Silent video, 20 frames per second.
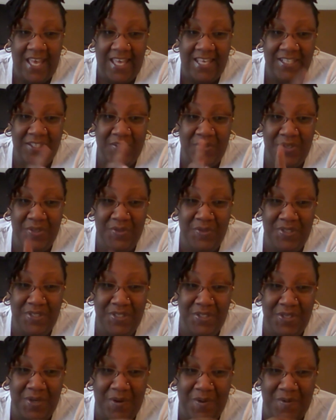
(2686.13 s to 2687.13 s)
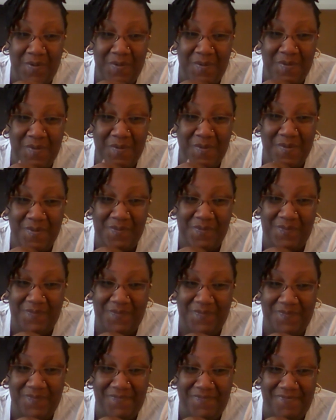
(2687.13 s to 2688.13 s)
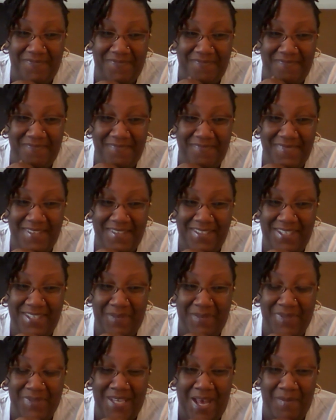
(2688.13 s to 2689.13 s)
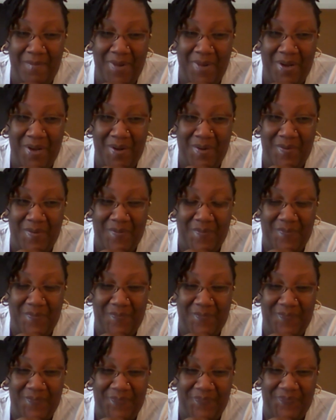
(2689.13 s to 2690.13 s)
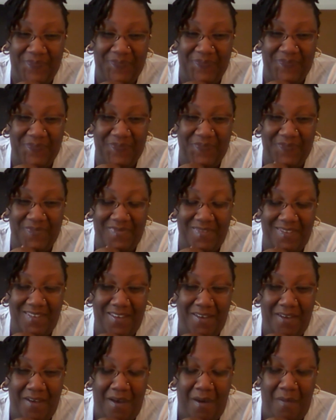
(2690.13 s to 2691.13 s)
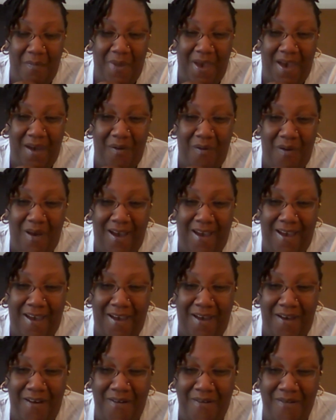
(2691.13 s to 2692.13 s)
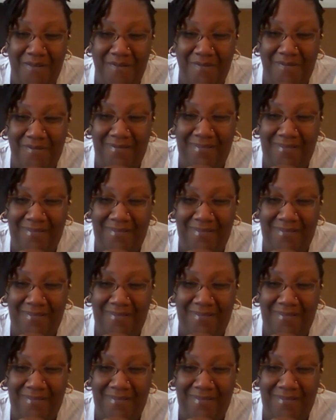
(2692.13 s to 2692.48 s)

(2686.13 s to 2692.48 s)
So I used to joke some time ago about how